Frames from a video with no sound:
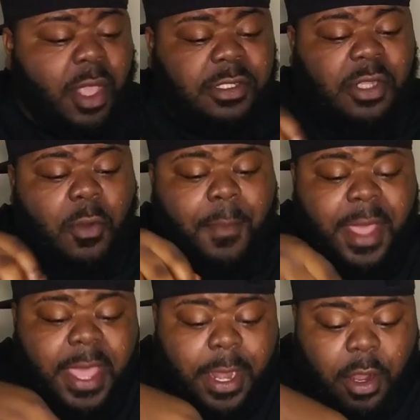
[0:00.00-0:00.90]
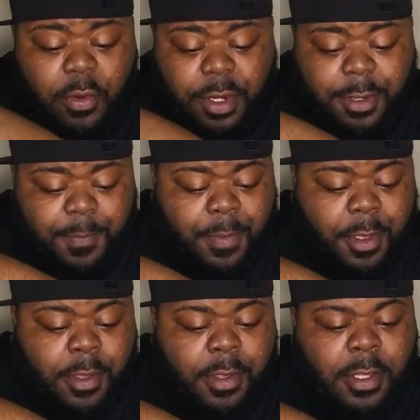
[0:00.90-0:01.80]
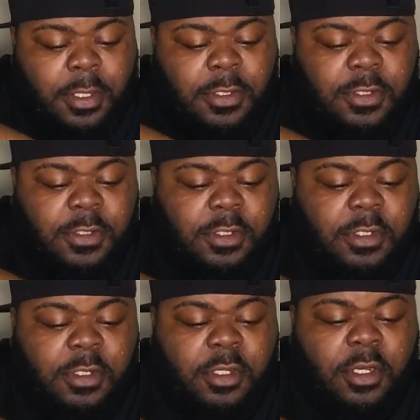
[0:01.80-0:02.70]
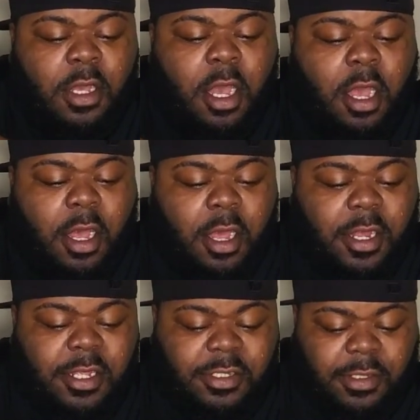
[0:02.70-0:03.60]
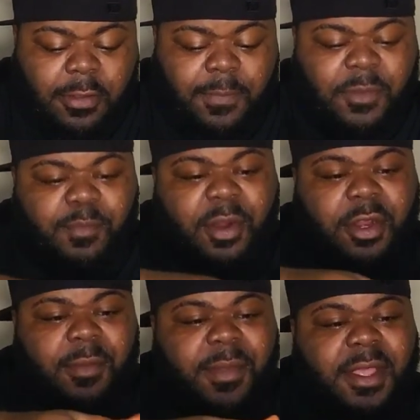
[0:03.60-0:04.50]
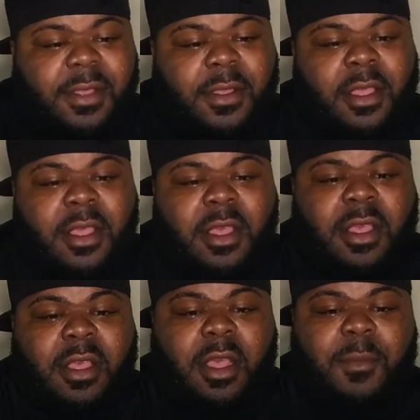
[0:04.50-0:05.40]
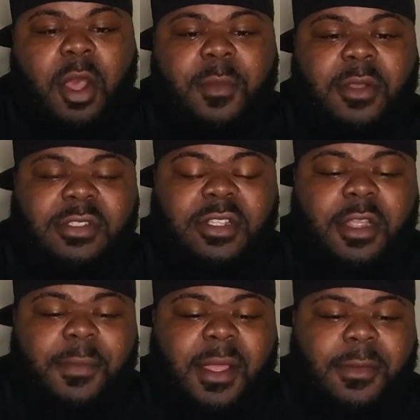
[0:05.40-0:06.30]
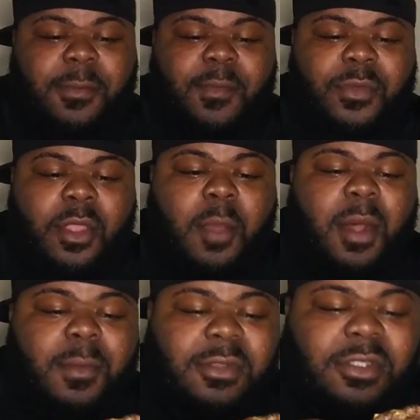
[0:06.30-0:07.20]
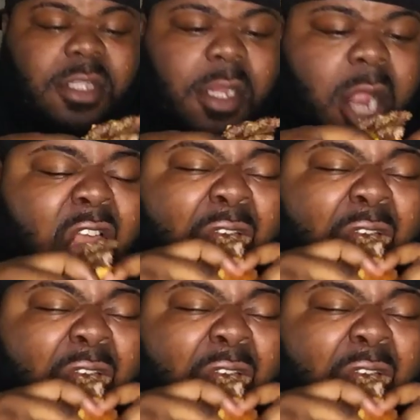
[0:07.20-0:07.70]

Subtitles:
So, man, hold up. This burger, man. I'm almost there, baby. I'm almost there.